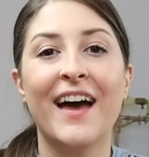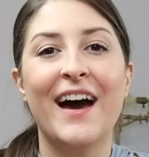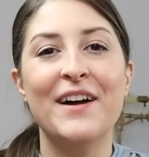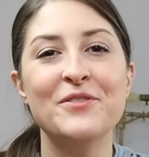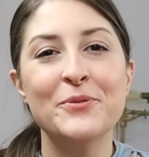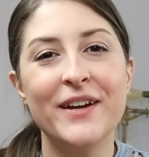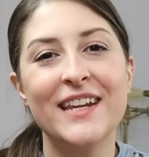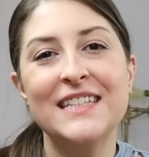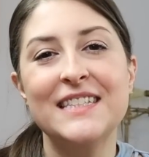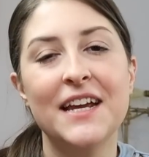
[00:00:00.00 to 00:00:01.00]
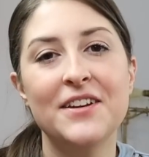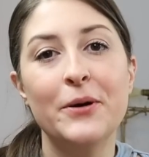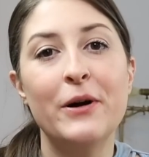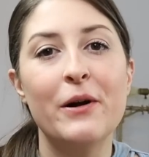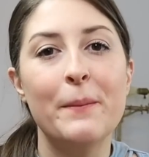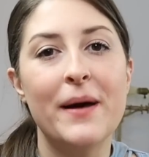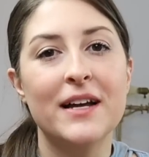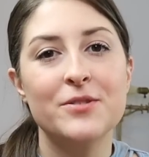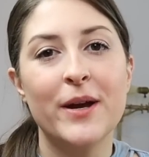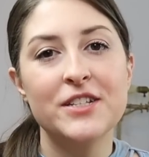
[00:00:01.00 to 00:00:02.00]
Hi everyone, it's Danielle. Welcome
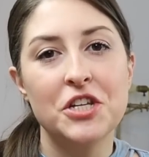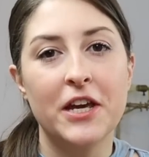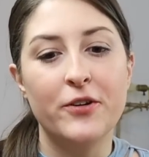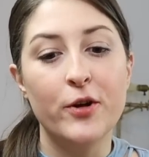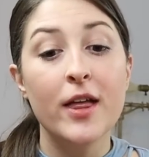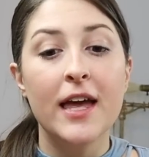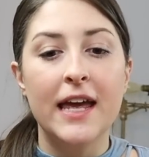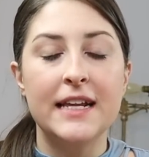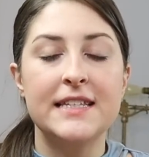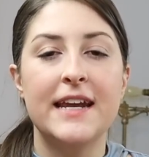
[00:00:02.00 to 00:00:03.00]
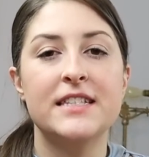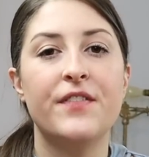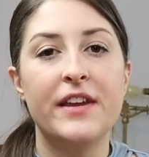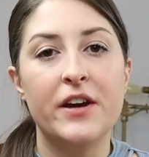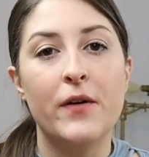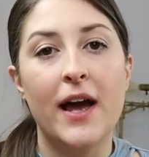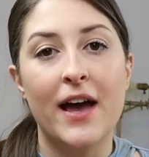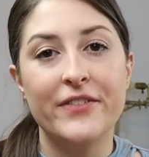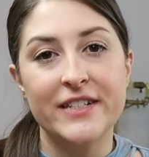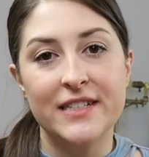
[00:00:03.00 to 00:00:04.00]
back to my channel. In today's video, I
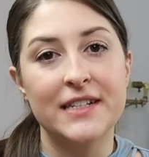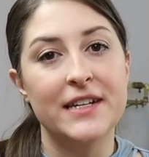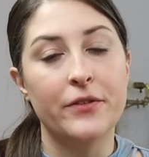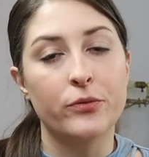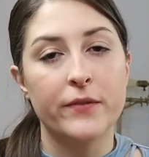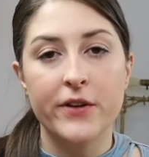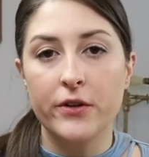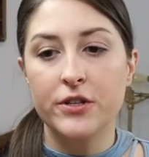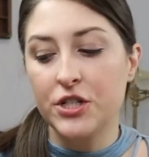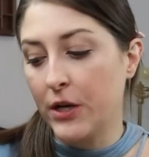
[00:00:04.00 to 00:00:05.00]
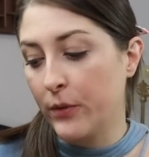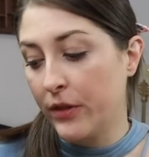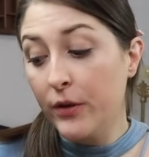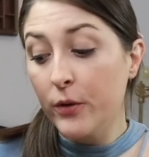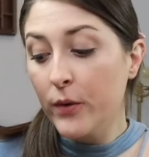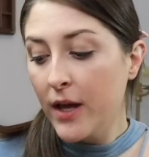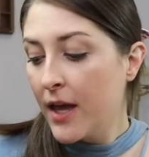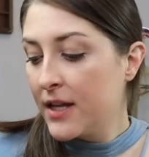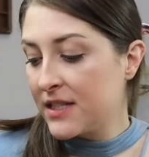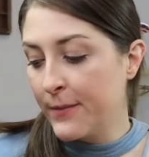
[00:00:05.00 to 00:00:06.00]
have a sit-down thrift haul to share with you.
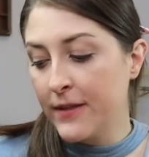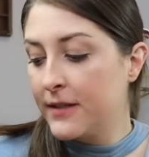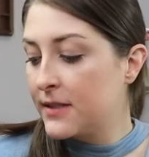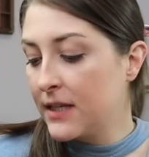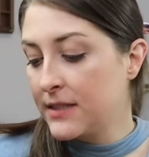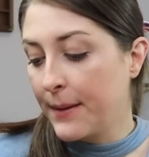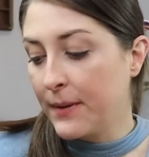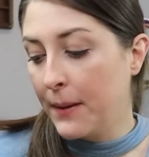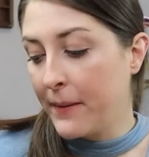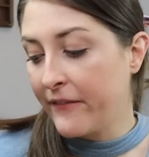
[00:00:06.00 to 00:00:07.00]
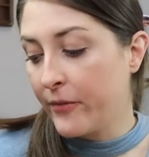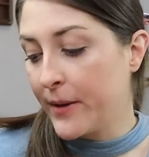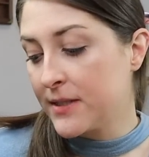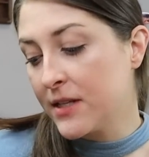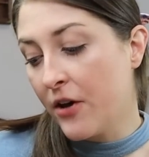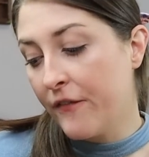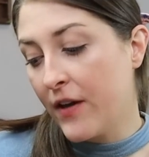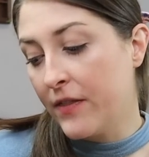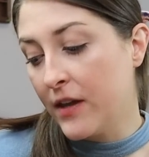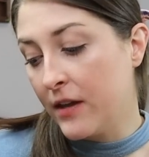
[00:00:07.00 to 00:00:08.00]
Some of these things I'm keeping for myself,
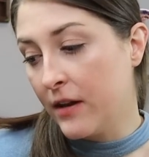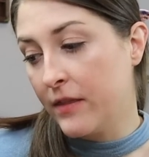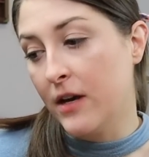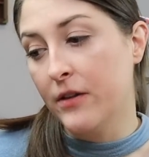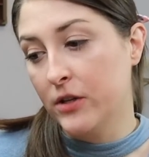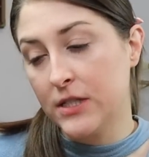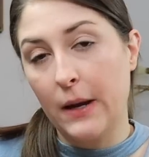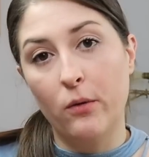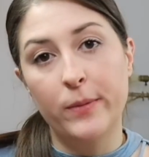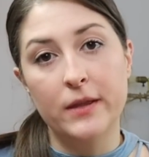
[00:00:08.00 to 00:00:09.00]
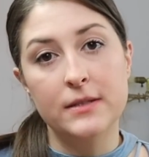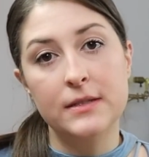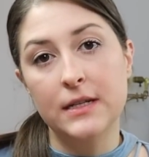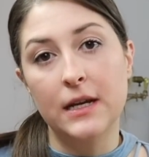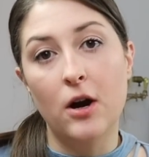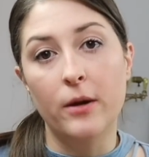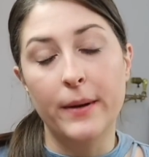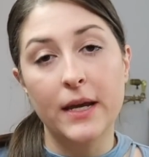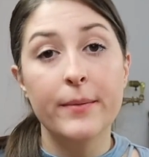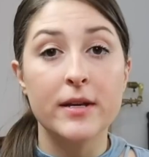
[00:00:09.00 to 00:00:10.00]
and then the others I will be listing on
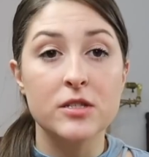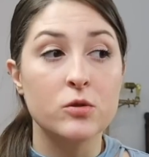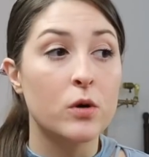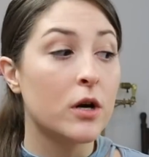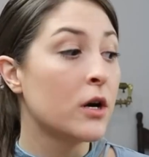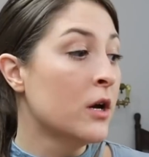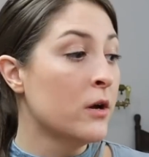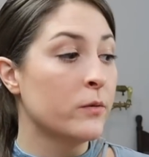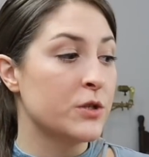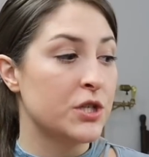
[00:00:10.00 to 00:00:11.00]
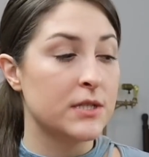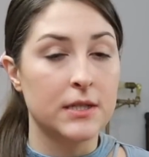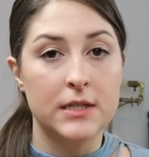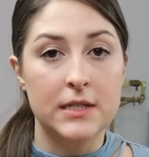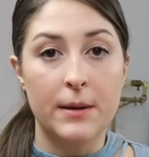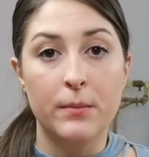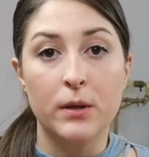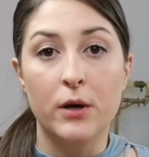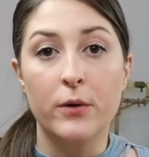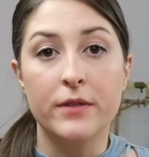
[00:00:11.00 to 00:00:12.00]
my eBay store, which is linked down
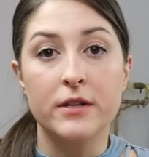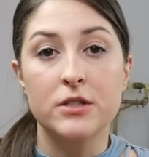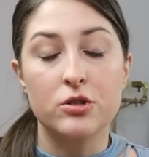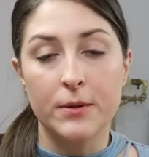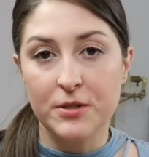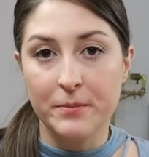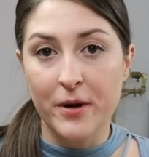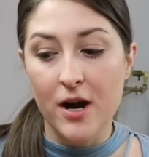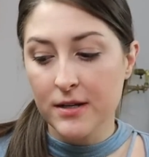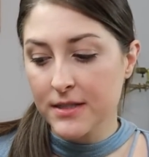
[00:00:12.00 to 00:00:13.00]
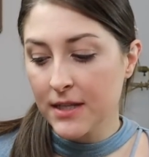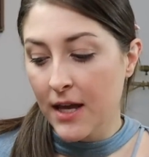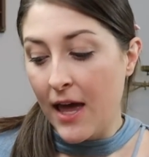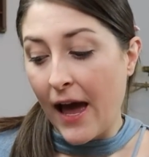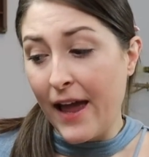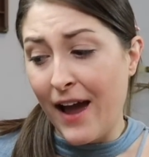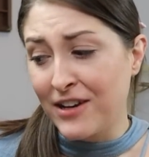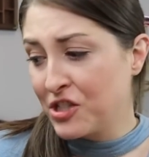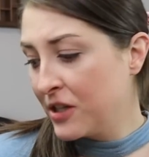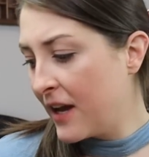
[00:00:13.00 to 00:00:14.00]
below in the description box. I
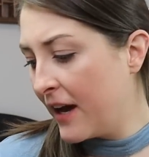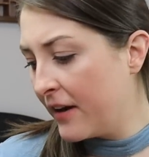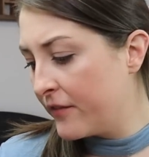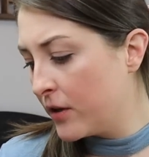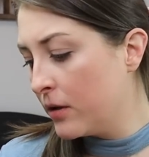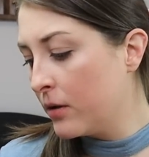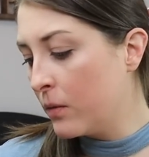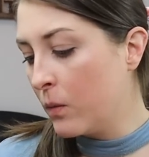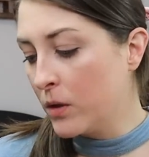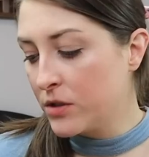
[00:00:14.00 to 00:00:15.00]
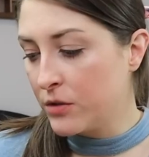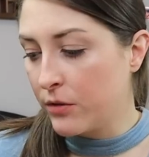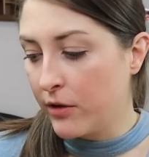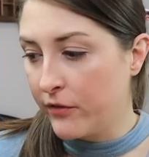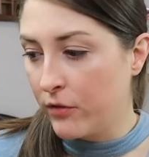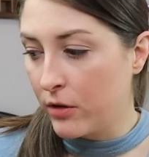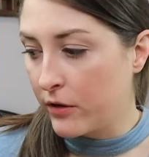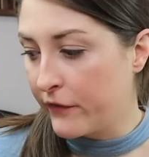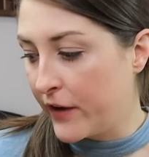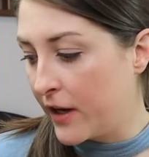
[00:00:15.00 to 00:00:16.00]
actually have
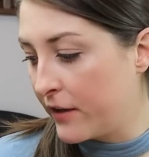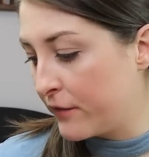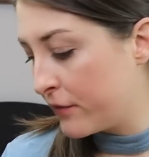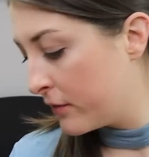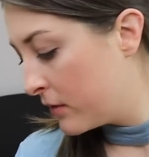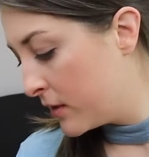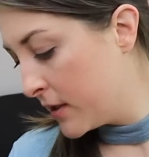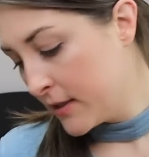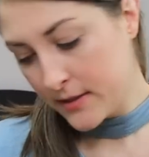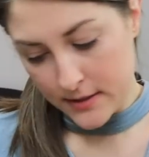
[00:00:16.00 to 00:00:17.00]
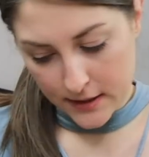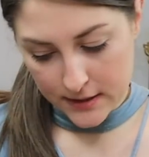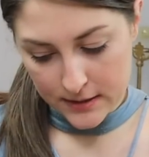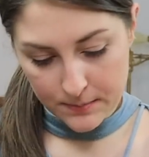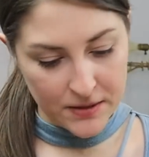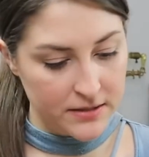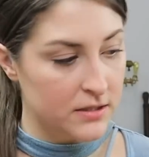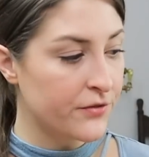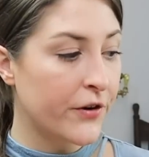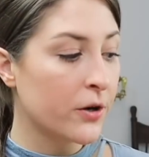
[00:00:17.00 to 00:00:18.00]
6
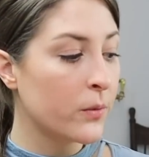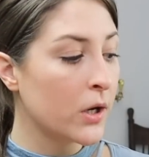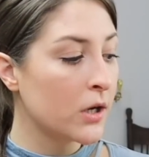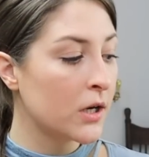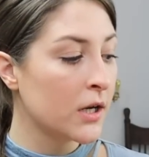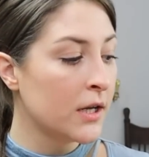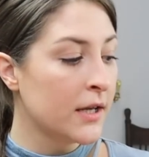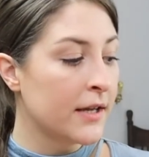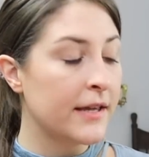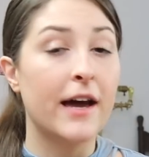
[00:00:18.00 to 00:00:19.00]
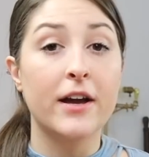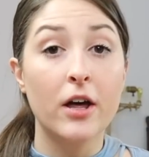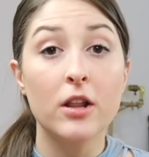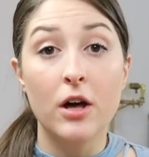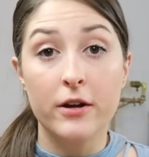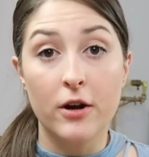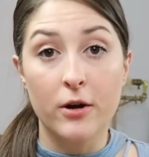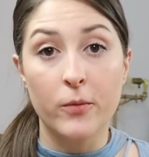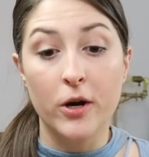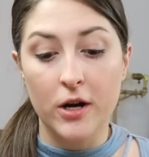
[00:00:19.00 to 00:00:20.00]
pieces of artwork. Yeah, I got a lot of
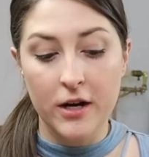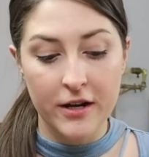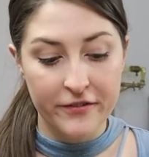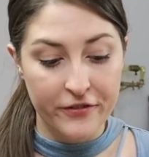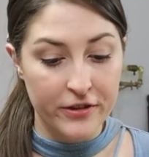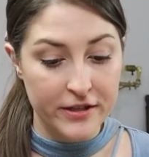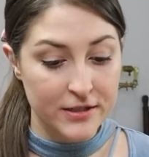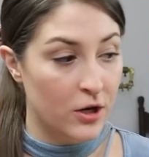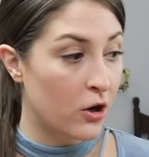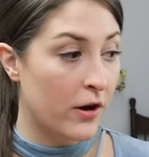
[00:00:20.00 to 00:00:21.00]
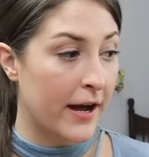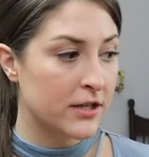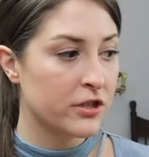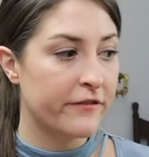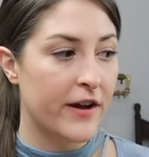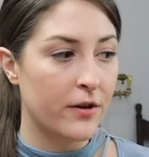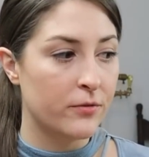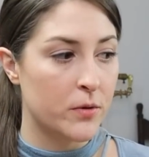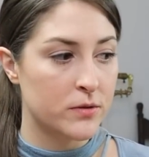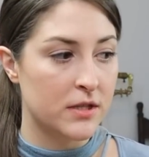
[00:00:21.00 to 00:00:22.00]
artwork for this haul. I actually
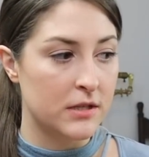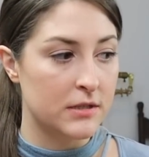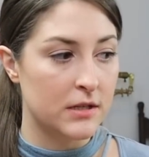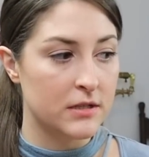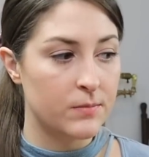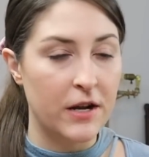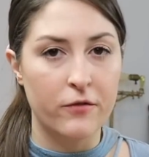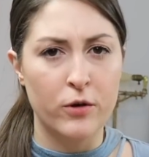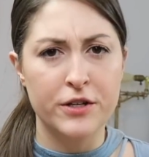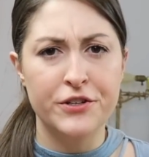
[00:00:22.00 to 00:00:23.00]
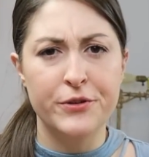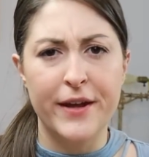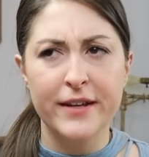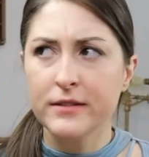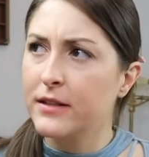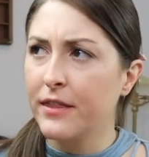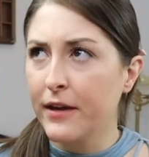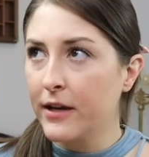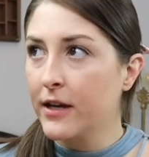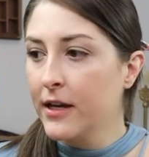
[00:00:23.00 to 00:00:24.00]
found most of these in a span of 1 to 2 days, I
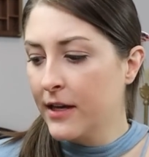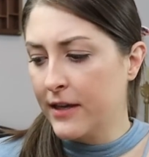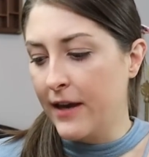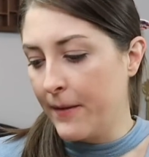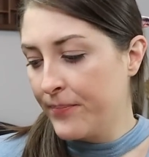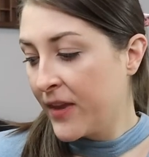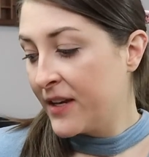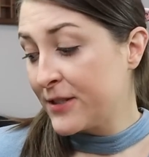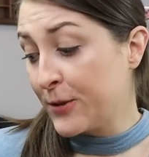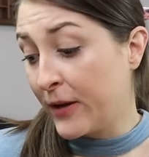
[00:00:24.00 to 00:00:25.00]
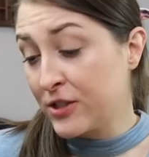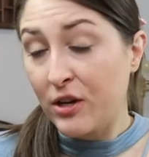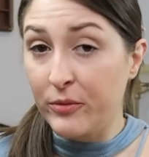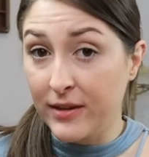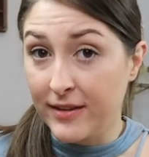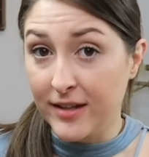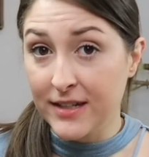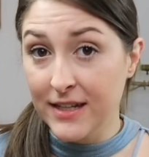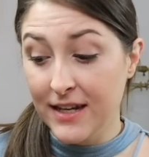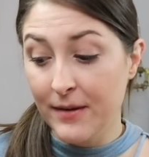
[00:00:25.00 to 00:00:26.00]
think. Yeah. So I just got really
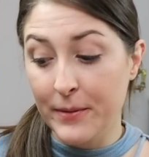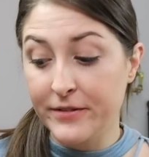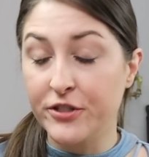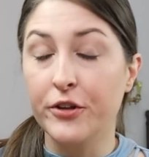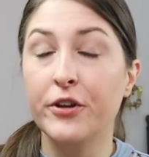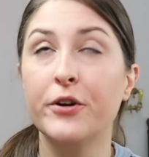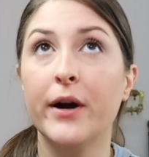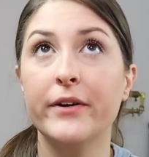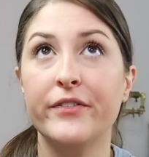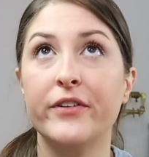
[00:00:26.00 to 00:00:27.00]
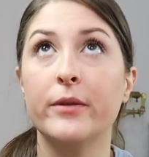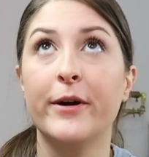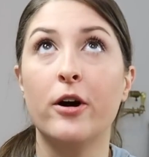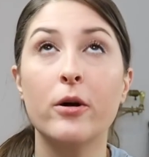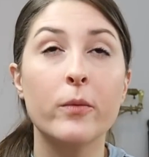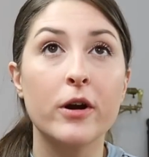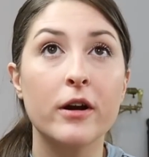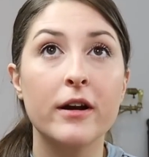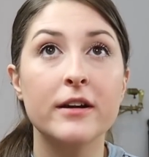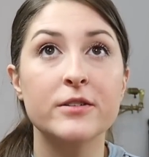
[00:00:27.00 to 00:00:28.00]
lucky because y'all know how I feel about
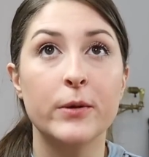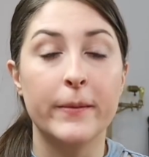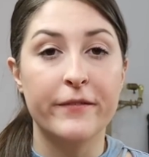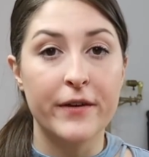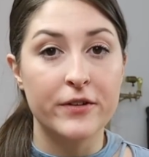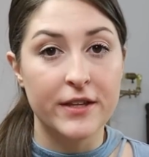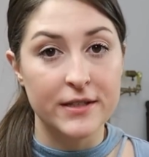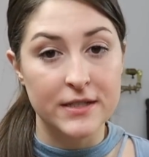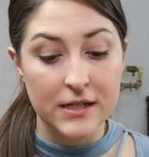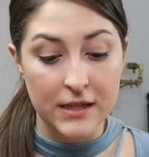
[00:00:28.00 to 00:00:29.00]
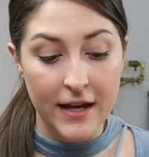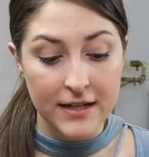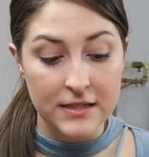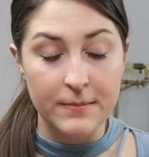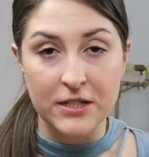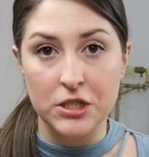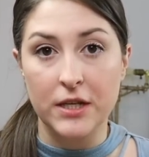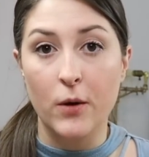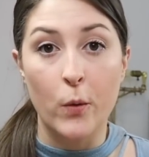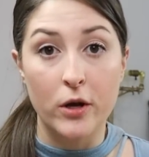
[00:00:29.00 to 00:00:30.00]
artwork. It's one of my favorite things to collect,
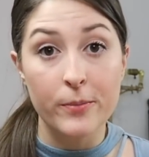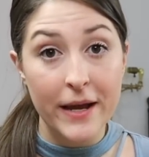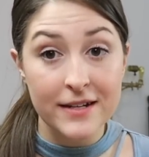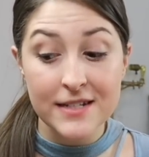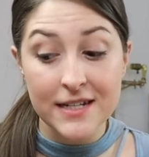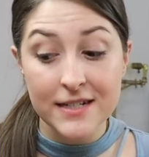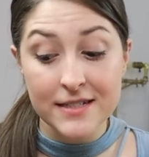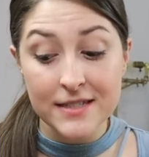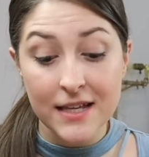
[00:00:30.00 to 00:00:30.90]
especially oil paintings.